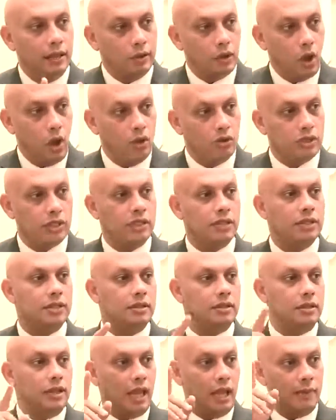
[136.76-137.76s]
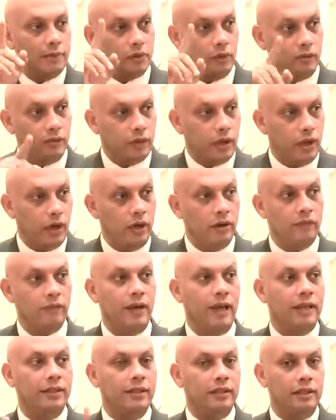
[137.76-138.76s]
causes, types of curve,
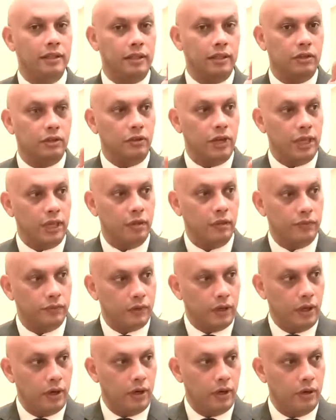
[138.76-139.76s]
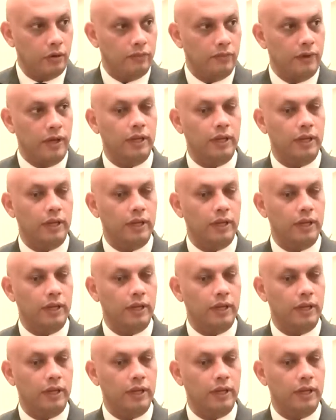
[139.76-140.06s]
and the degree of curve.